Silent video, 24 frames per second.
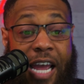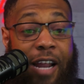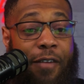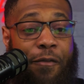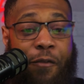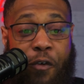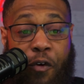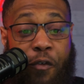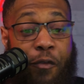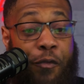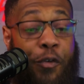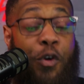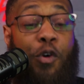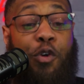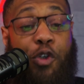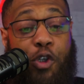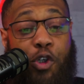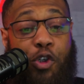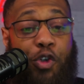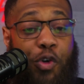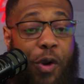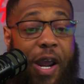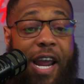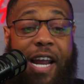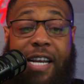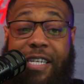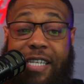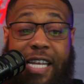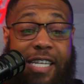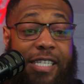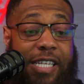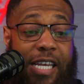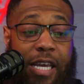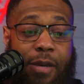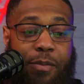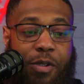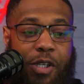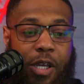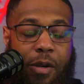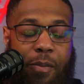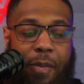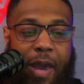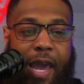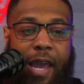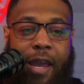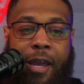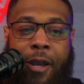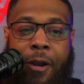for future trades that teams can
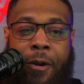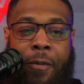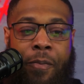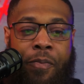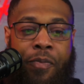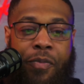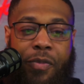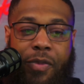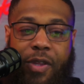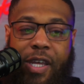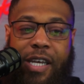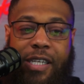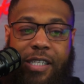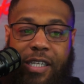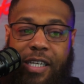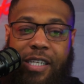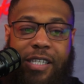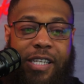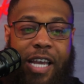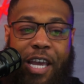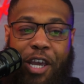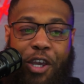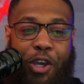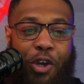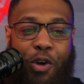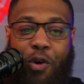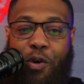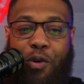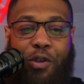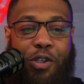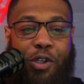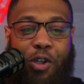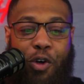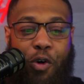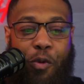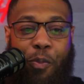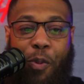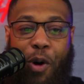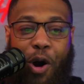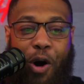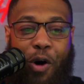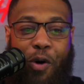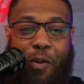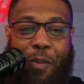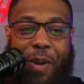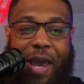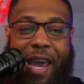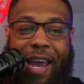make. This is a huge
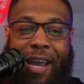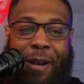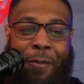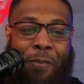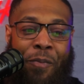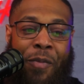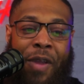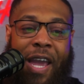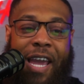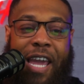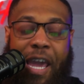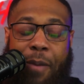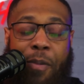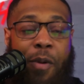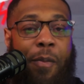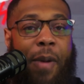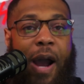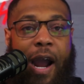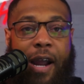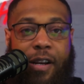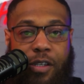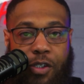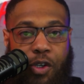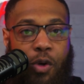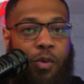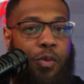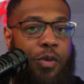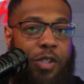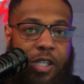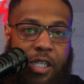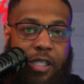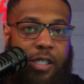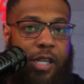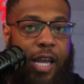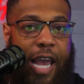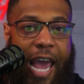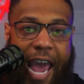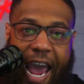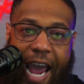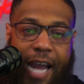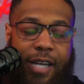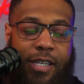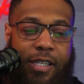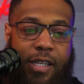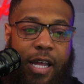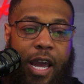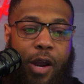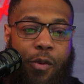loophole, man. And keep in mind, so just to add
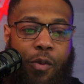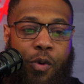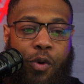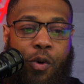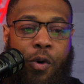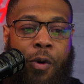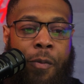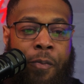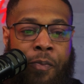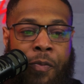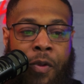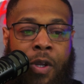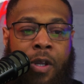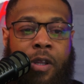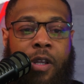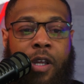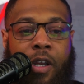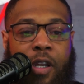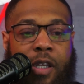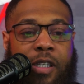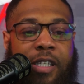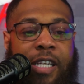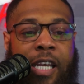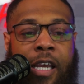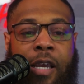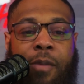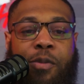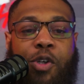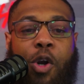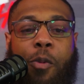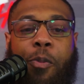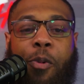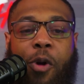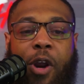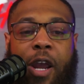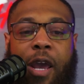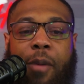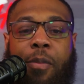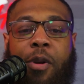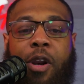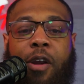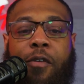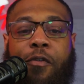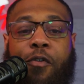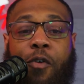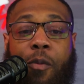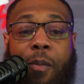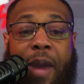to that rule, the teams are
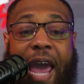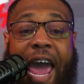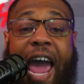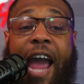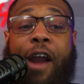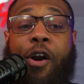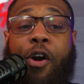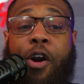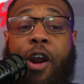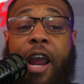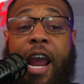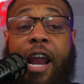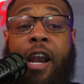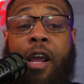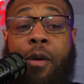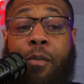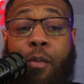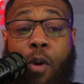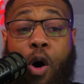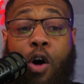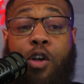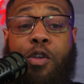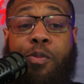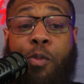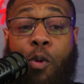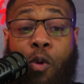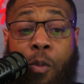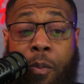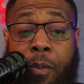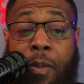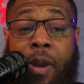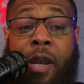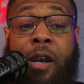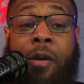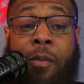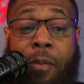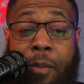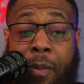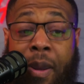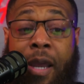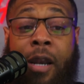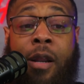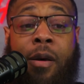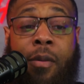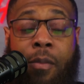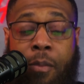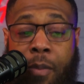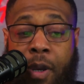prohibited from aggregating multiple
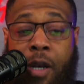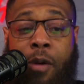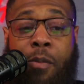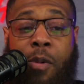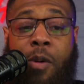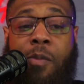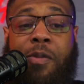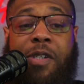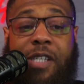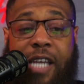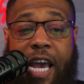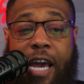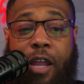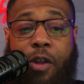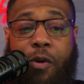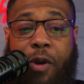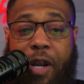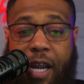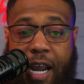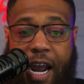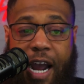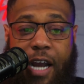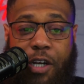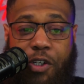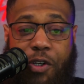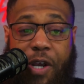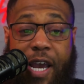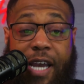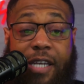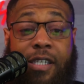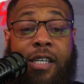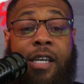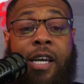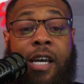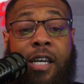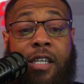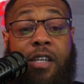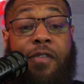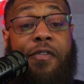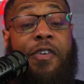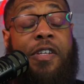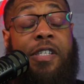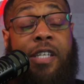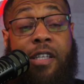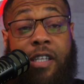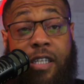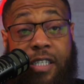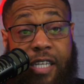minimum salary contracts to
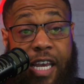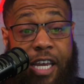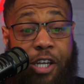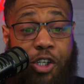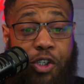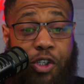facilitate